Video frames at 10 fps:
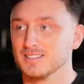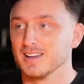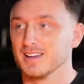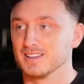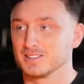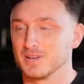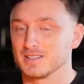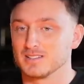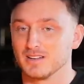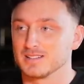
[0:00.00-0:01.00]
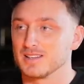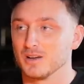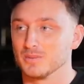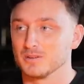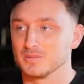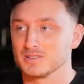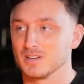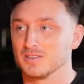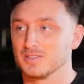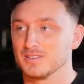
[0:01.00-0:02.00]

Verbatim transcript: Yeah, yeah. So we had to like settle with them and stuff.